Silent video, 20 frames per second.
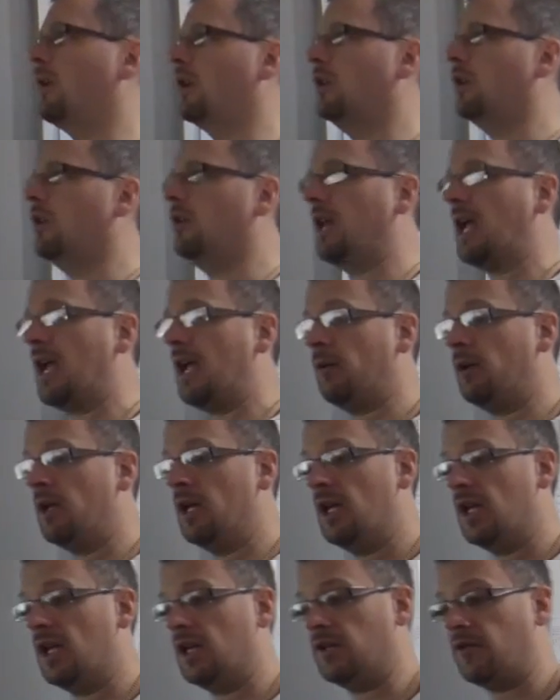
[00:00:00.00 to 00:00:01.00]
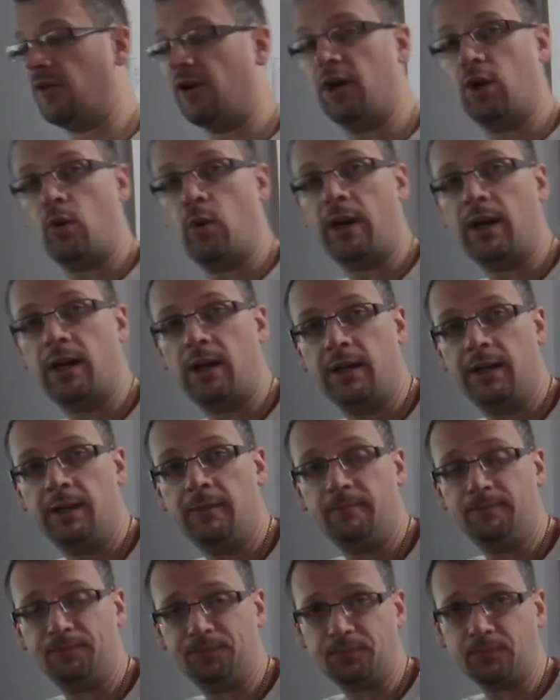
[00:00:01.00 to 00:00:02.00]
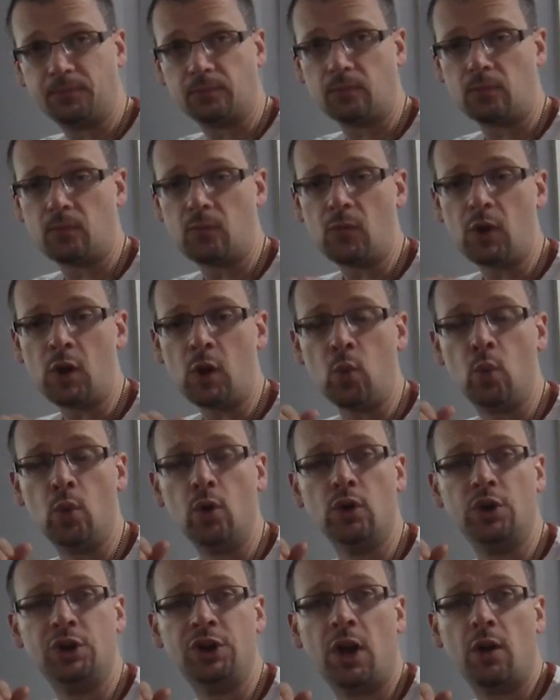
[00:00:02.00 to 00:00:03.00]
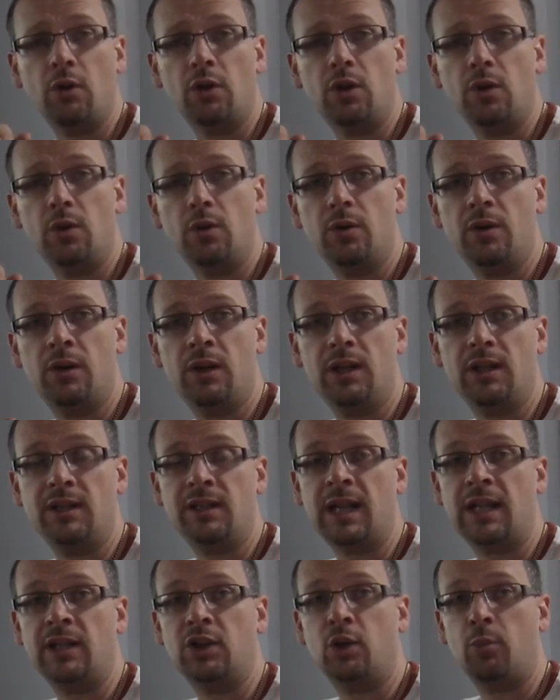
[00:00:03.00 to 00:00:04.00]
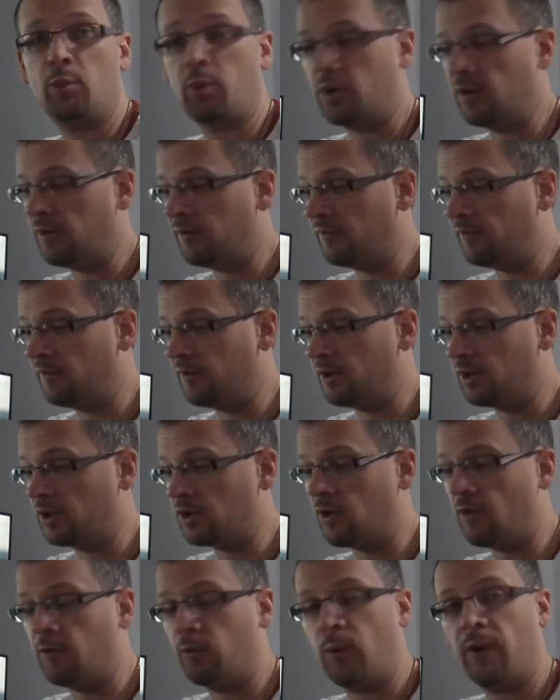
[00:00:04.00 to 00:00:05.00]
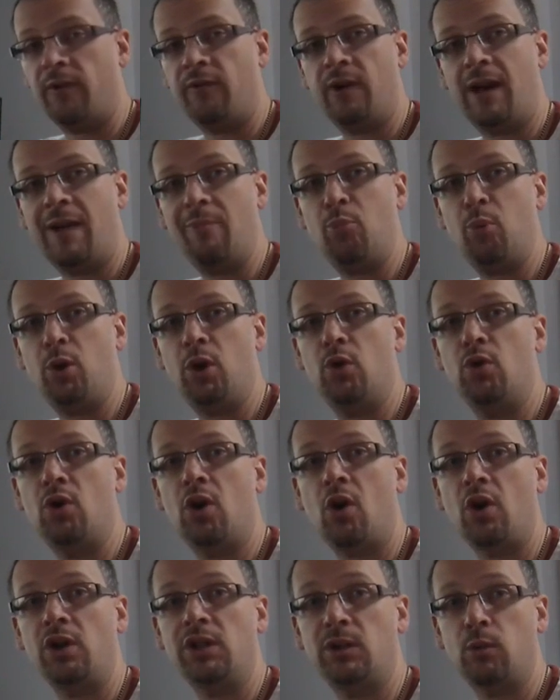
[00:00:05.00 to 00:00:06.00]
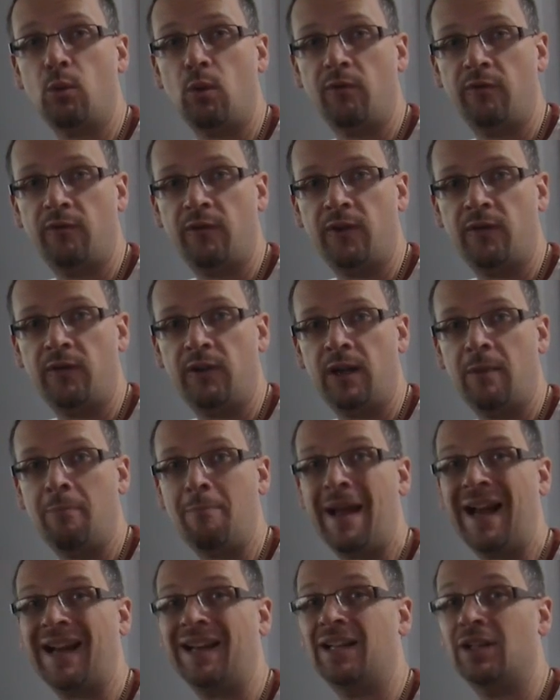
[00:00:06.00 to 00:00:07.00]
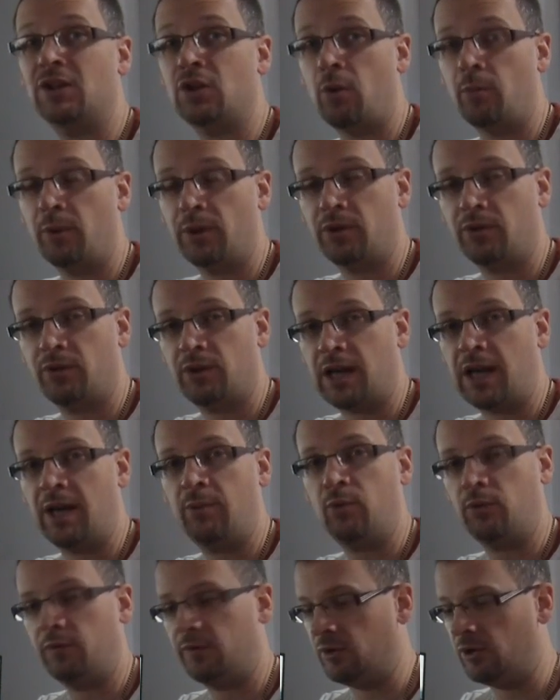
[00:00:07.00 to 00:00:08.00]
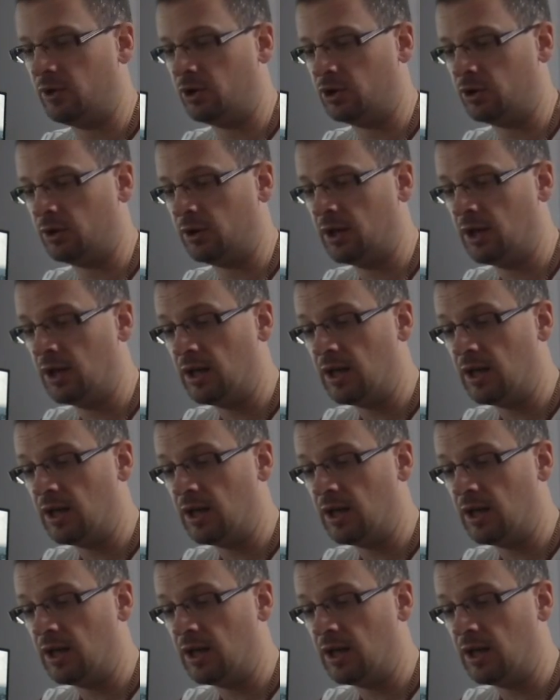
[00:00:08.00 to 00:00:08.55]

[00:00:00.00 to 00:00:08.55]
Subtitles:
we're going to do now is very quickly we'll show you the setup of the software for an MPU 9150, a Magnetometer enabled version.